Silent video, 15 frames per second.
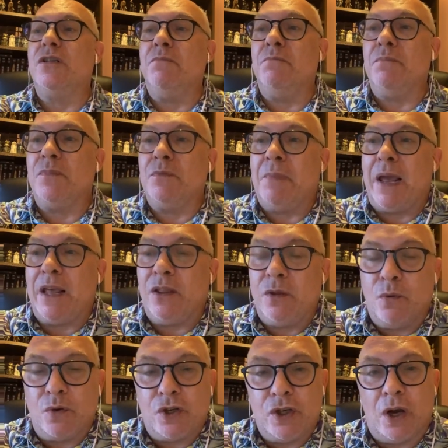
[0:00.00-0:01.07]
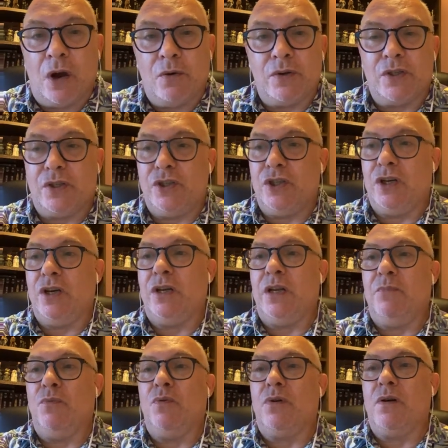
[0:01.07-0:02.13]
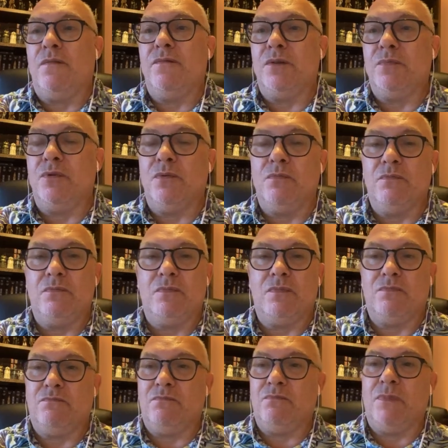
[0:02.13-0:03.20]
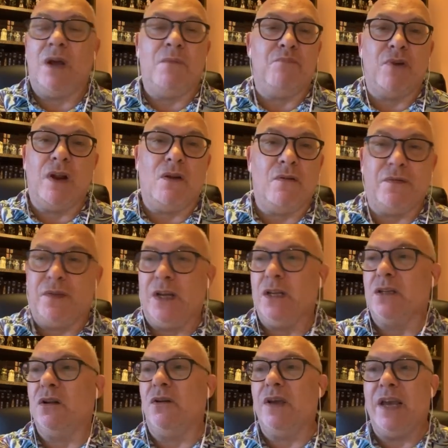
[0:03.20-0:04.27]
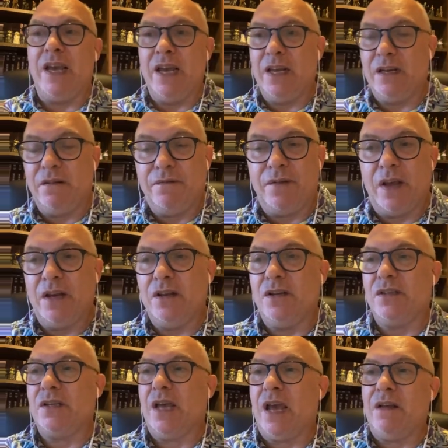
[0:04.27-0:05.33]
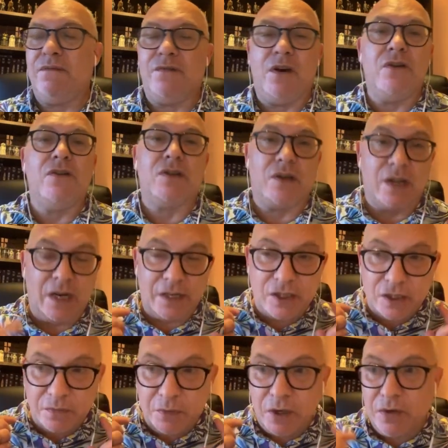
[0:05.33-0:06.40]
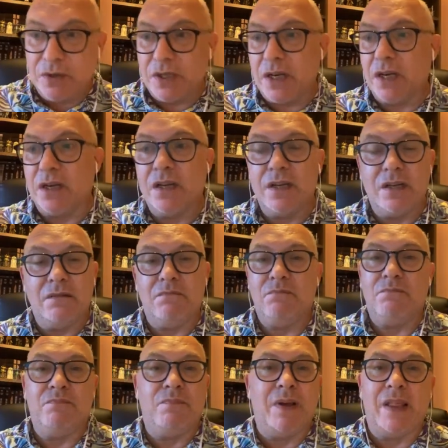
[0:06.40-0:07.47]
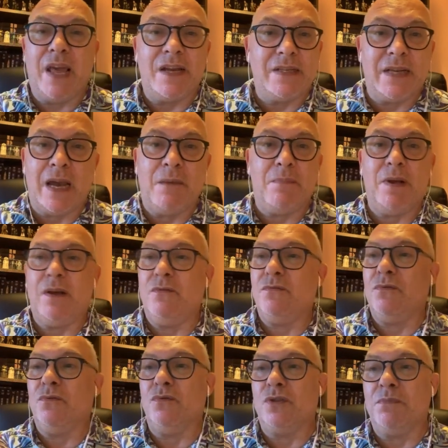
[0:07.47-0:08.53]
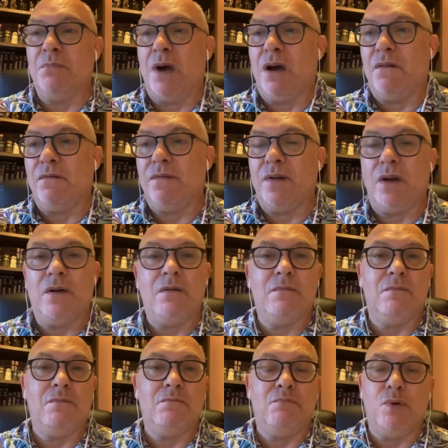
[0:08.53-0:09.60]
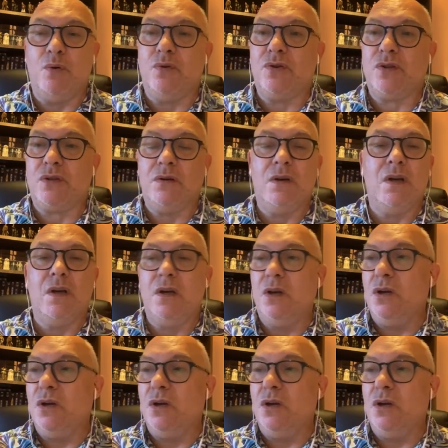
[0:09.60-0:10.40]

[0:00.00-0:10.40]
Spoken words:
to make your child's journey more comfortable. Now, bring along things like ear defenders, headphones so I can listen to music, bring their tablet or smartphone, books,